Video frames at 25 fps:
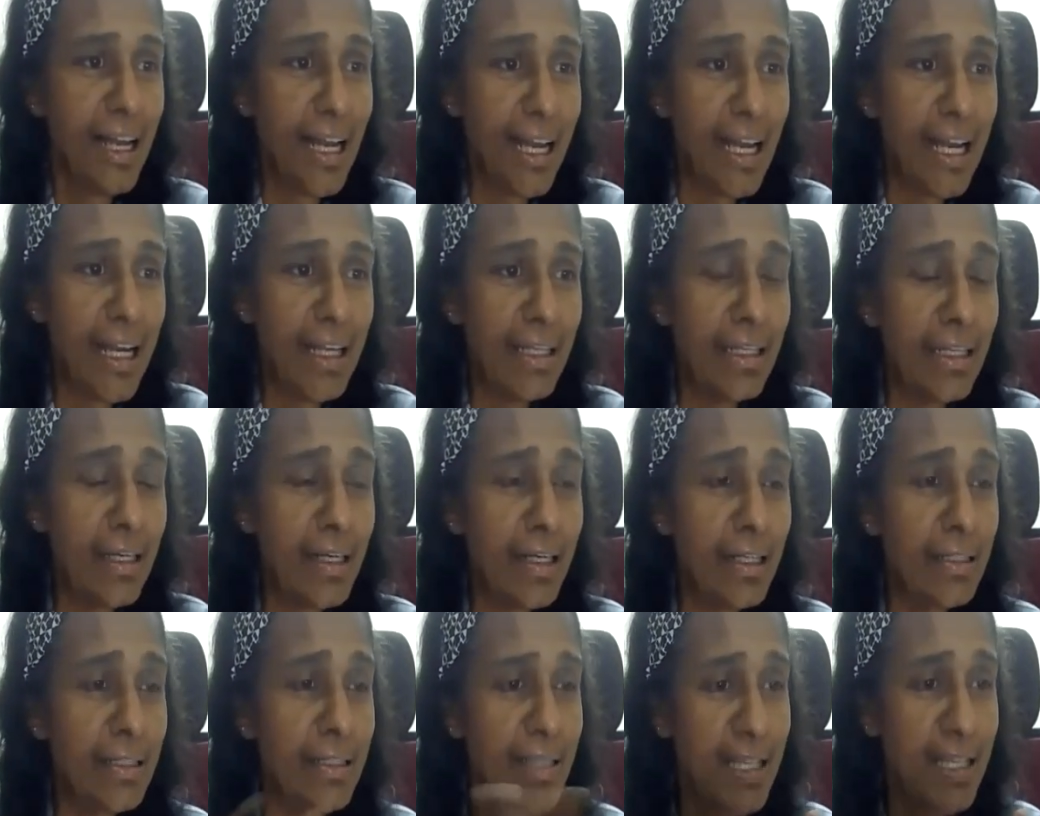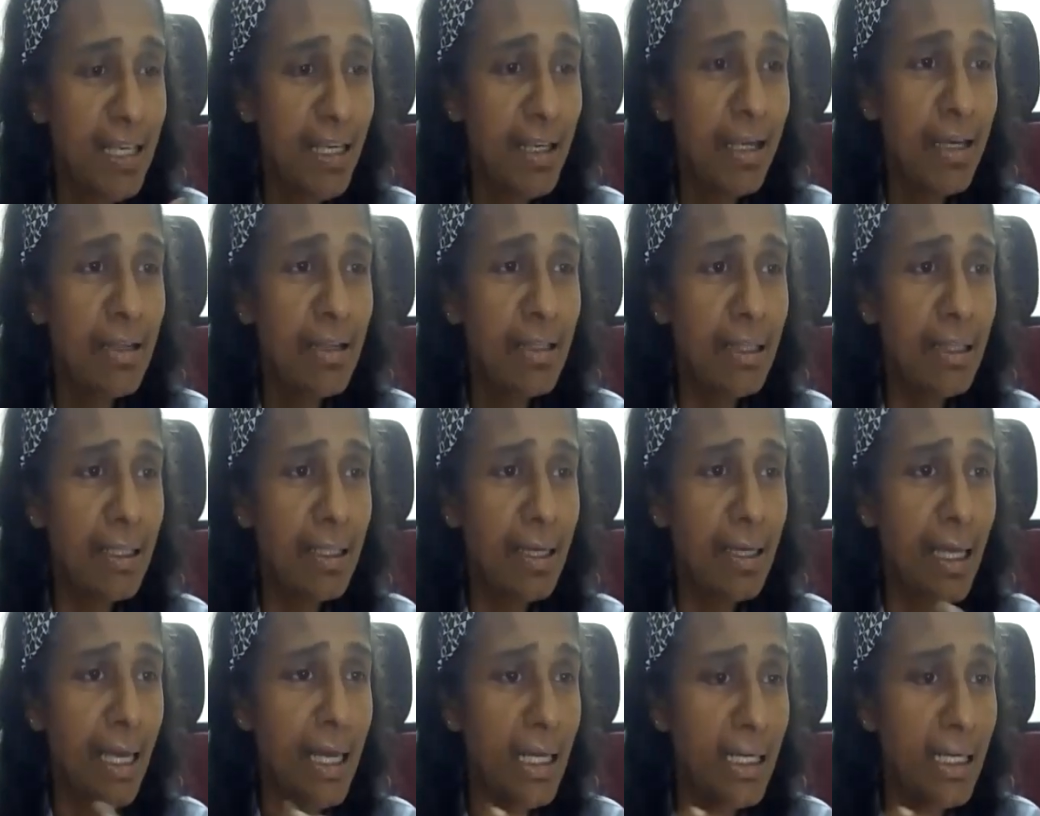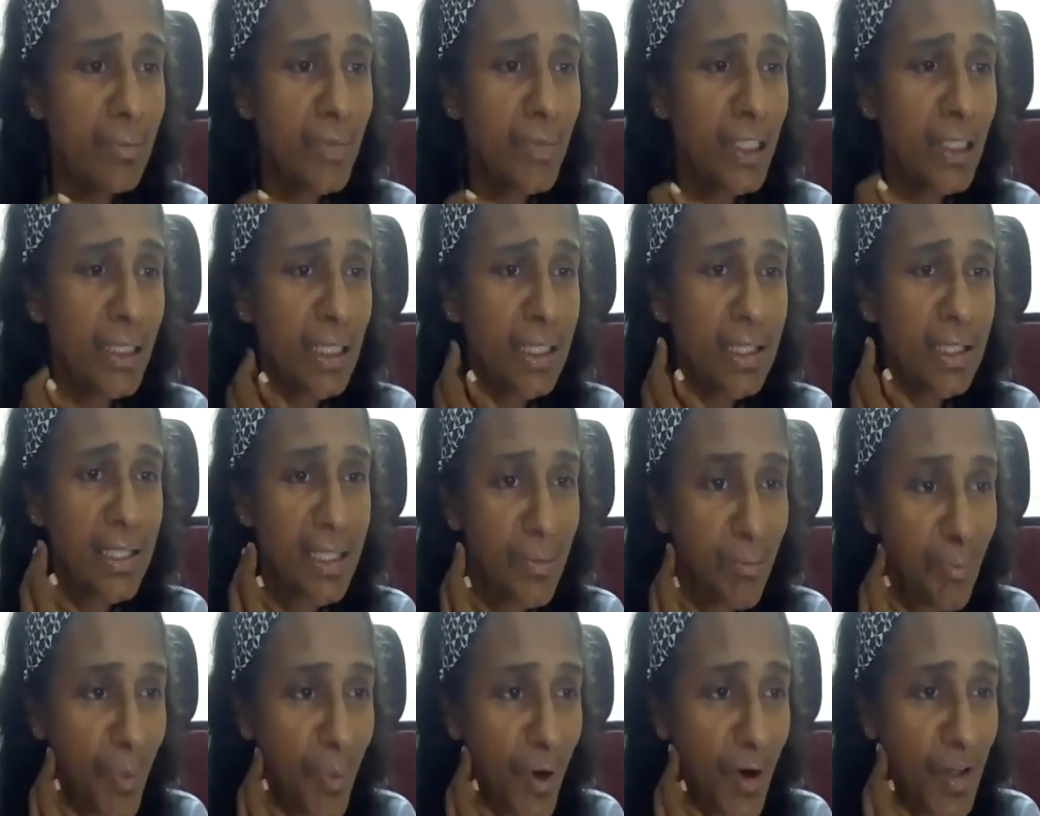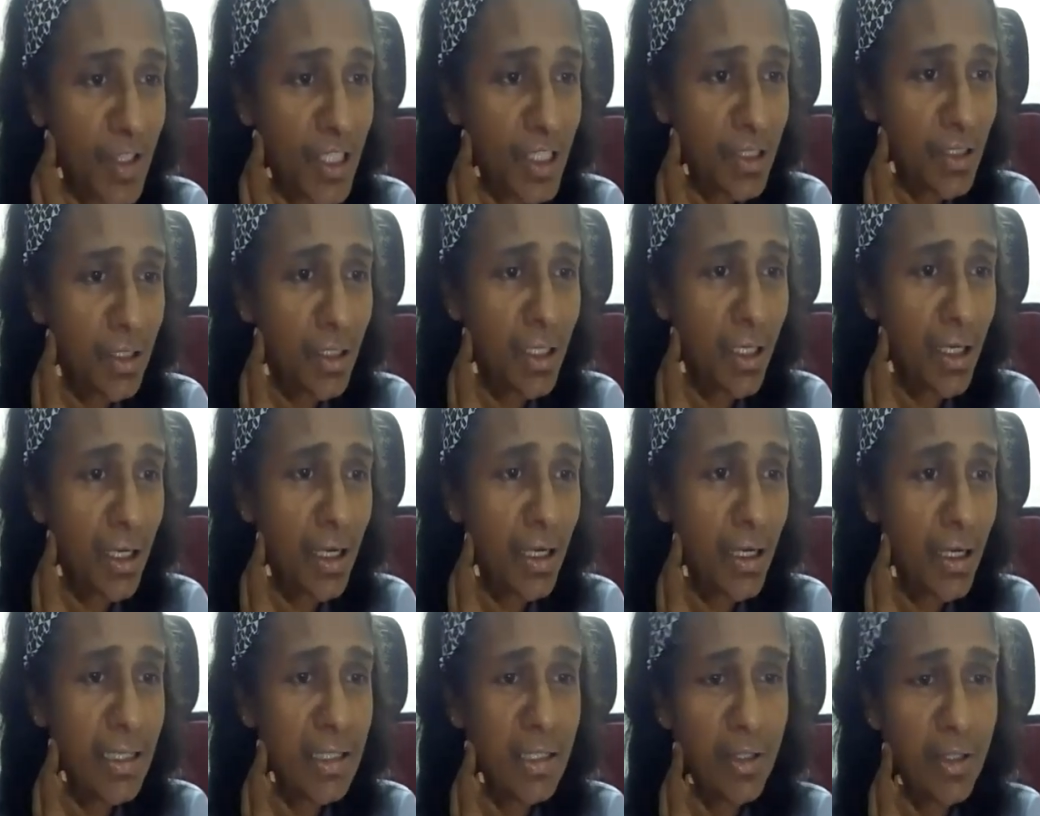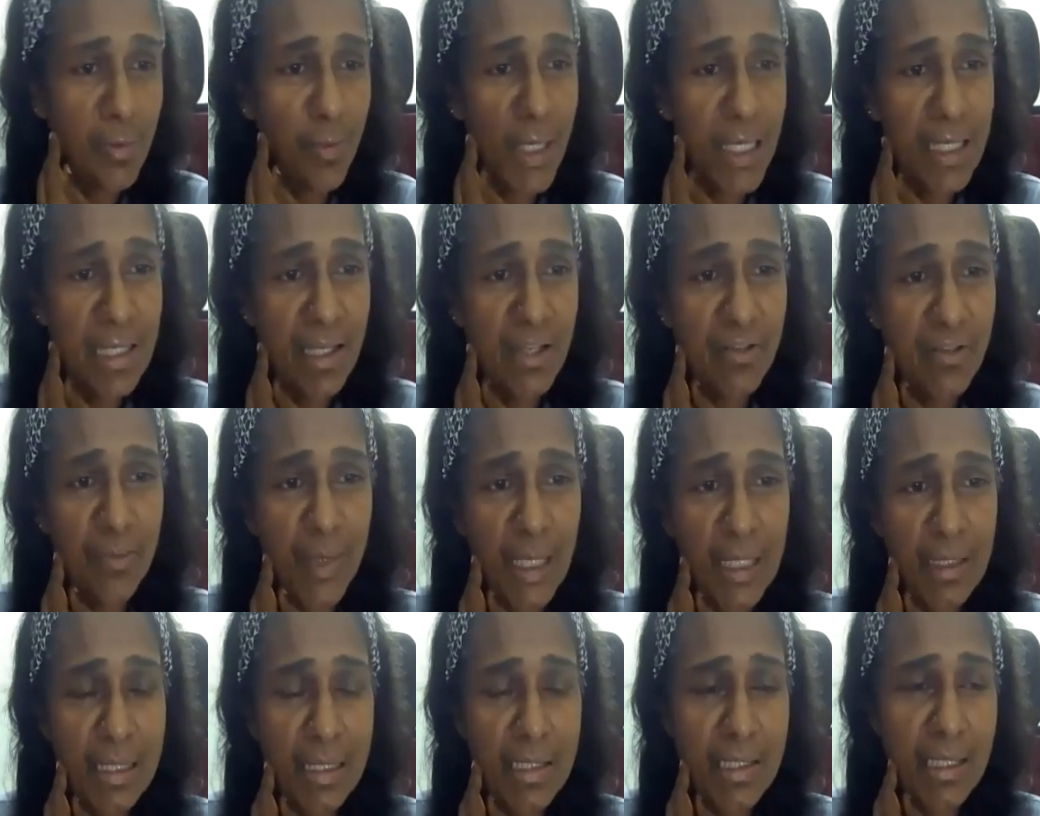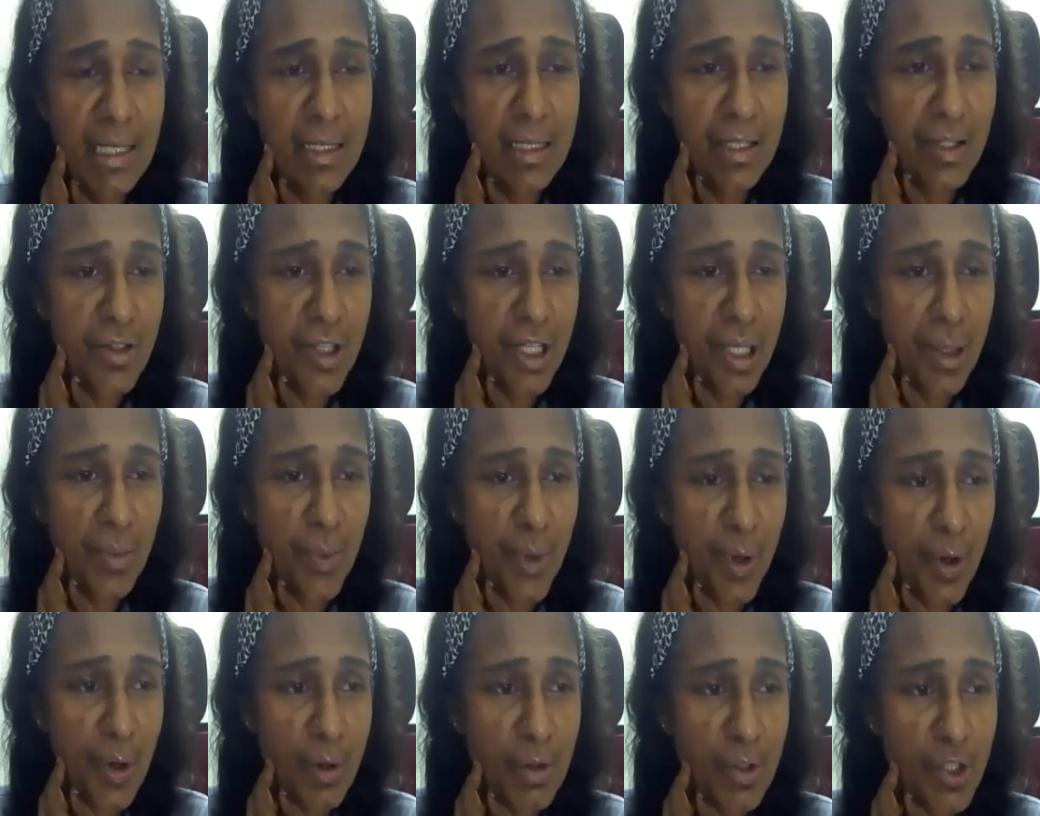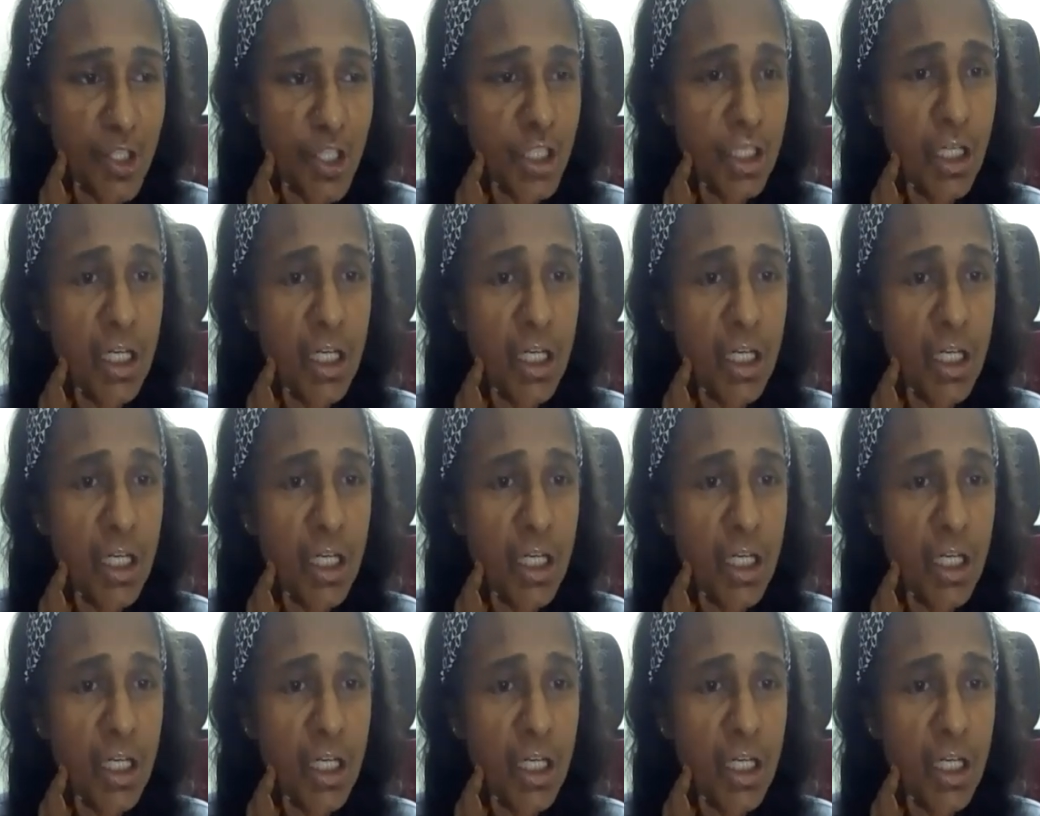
And the second element that is important is you must have multisensory approach,